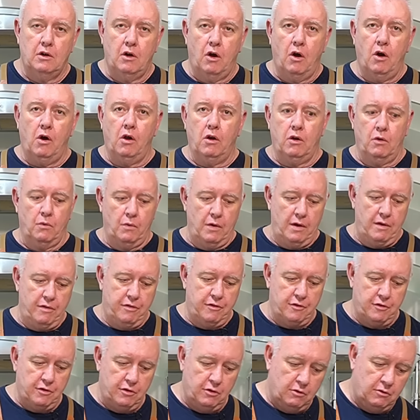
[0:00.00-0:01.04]
all the way
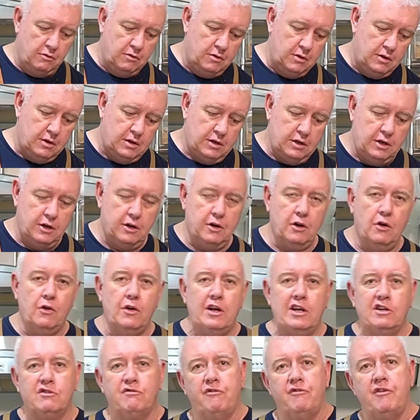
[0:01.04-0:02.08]
through. You know,
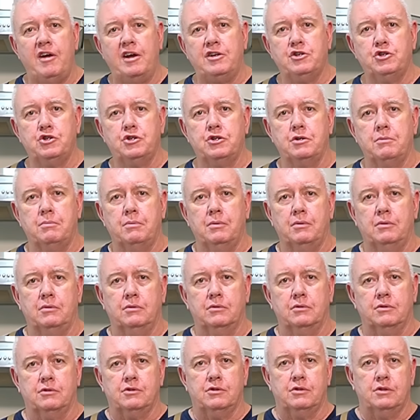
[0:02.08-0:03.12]
it's
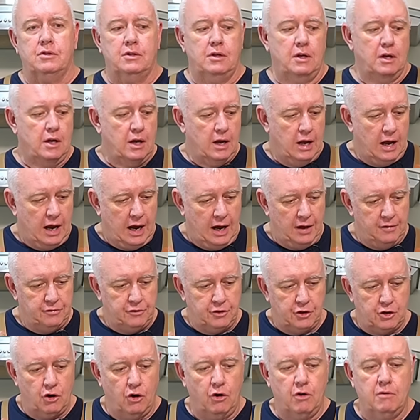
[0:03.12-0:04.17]
vegetables and
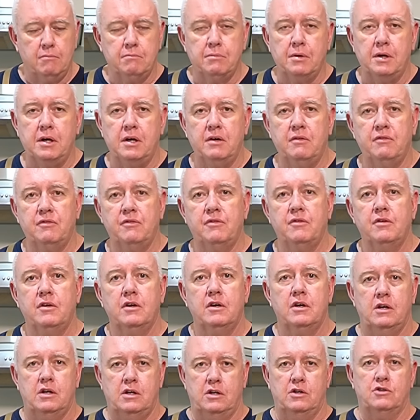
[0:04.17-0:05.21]
the corned beef
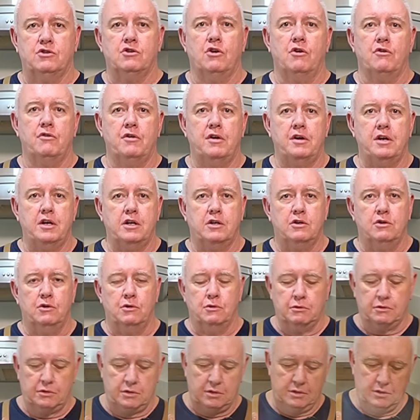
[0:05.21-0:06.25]
is already
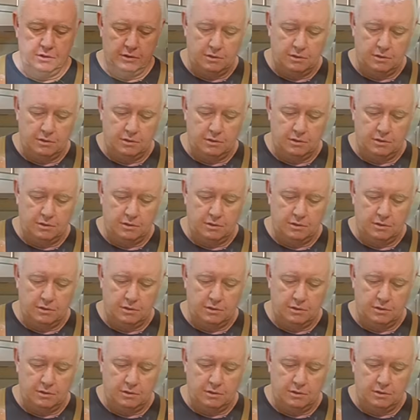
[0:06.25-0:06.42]
cooked,